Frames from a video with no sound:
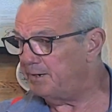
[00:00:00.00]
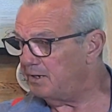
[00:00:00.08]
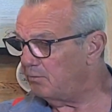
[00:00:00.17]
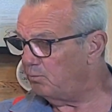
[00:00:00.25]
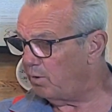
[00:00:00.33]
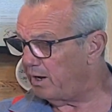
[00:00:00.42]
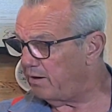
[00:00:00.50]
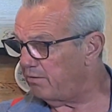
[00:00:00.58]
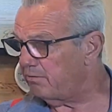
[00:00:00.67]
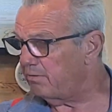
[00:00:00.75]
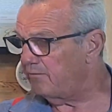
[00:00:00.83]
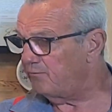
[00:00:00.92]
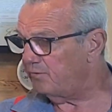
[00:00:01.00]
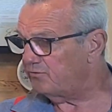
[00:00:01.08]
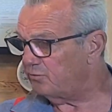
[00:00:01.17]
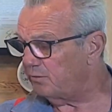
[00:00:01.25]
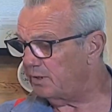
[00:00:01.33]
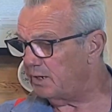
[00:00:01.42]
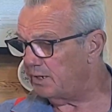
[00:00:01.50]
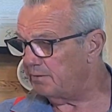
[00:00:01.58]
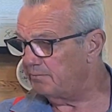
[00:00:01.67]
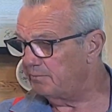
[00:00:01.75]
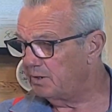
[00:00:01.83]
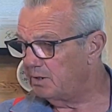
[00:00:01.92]
aware of what's going on,
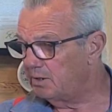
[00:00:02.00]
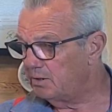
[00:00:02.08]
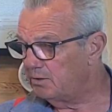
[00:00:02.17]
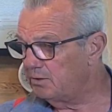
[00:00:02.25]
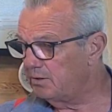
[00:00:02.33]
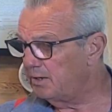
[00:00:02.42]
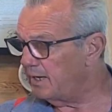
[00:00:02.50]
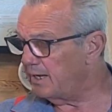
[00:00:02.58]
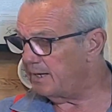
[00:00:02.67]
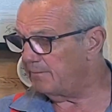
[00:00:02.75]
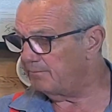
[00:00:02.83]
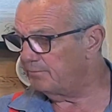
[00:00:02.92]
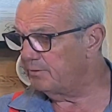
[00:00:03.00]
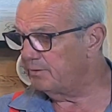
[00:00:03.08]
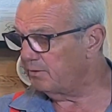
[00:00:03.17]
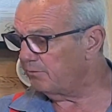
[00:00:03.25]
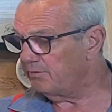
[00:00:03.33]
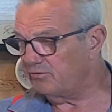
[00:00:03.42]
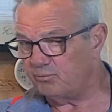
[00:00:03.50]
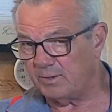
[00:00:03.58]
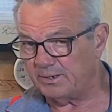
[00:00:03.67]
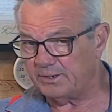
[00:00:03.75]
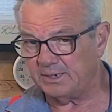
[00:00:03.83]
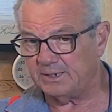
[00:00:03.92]
there is one
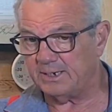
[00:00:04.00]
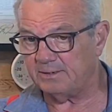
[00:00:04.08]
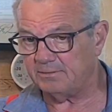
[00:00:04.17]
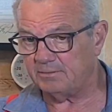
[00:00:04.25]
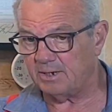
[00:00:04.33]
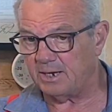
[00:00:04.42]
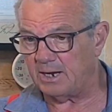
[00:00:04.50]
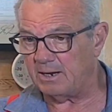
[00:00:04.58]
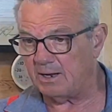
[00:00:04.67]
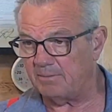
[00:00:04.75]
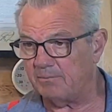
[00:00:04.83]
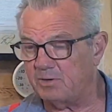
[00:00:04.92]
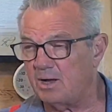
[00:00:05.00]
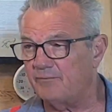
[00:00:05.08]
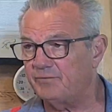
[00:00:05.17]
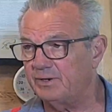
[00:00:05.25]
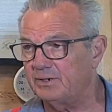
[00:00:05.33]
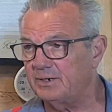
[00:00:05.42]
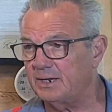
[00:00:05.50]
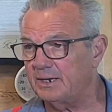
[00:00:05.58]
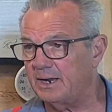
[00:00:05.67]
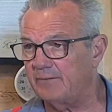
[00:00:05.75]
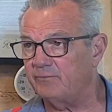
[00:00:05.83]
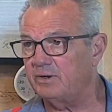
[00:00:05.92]
thing that I'm confident that
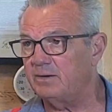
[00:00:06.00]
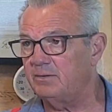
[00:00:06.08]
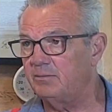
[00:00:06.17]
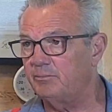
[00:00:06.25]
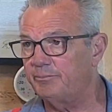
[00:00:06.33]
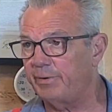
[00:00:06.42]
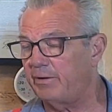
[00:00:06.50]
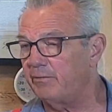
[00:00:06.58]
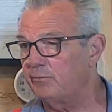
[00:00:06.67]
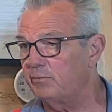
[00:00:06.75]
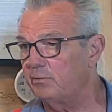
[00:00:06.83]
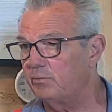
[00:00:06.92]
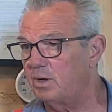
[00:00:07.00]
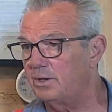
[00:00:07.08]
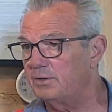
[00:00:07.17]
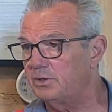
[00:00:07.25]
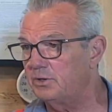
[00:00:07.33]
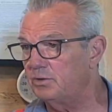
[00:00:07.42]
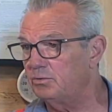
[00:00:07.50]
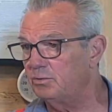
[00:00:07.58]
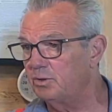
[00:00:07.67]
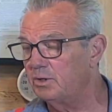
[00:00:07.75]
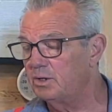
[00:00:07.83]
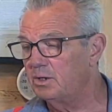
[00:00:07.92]
every parent will want to do,
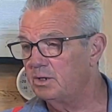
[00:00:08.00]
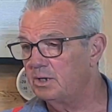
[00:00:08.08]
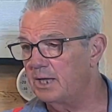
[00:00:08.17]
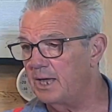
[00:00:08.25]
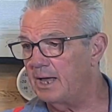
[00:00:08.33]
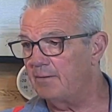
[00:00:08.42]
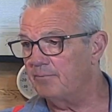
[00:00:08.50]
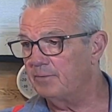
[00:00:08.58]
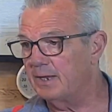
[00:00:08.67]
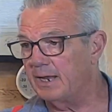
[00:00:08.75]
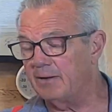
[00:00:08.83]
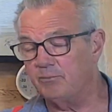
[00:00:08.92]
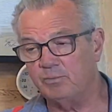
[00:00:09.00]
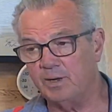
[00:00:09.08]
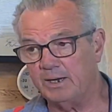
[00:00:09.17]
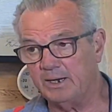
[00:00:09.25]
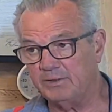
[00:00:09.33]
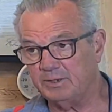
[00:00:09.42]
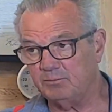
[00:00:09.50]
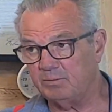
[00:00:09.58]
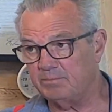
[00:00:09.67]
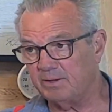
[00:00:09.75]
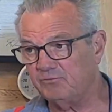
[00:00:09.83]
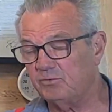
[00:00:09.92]
and I think we
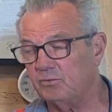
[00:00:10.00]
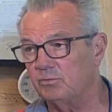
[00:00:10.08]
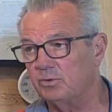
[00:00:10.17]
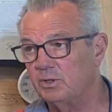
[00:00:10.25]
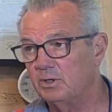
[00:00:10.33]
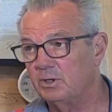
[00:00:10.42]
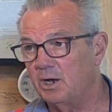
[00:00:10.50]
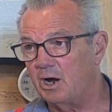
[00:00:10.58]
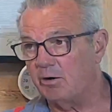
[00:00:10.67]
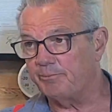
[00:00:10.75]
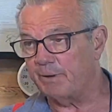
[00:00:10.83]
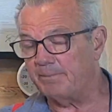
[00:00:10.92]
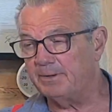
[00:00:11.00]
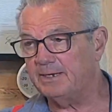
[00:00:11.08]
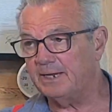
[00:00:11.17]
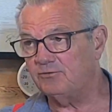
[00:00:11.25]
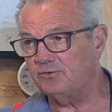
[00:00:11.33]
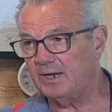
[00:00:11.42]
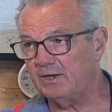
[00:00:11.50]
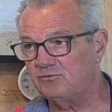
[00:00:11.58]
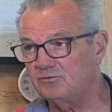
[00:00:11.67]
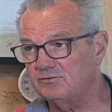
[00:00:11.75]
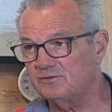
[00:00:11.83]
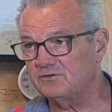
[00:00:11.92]
must do. Our public
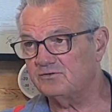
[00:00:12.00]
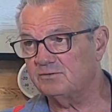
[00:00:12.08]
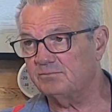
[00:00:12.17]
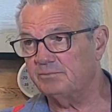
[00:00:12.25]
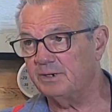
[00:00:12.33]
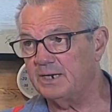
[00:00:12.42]
education system